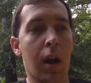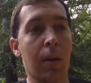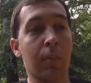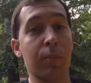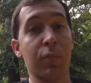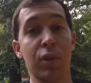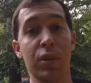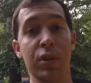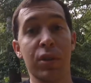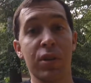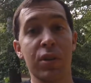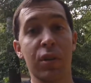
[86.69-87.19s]

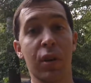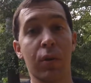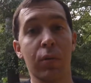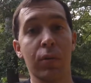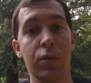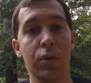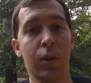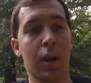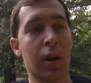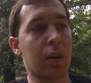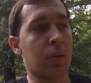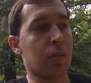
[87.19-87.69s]
Just don't
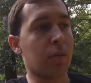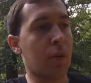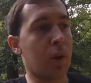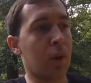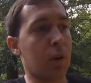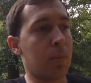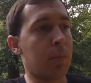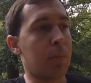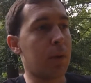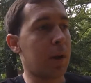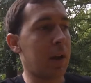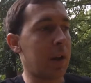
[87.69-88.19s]
try to rub
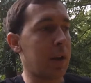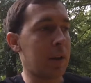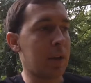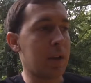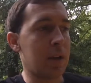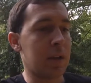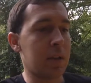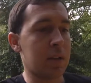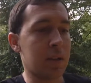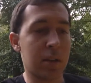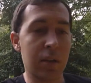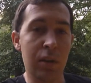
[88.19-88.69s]
any
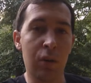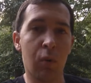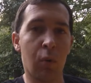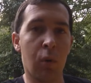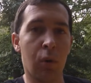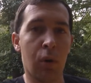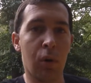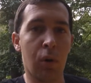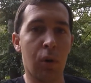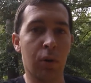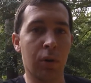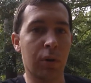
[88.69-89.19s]
steel
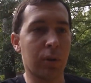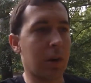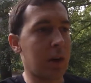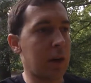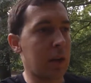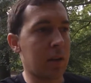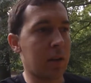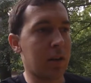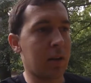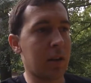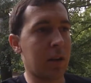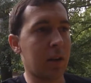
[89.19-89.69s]
wool or
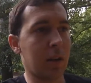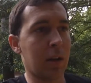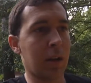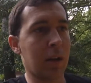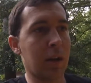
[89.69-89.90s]
anything,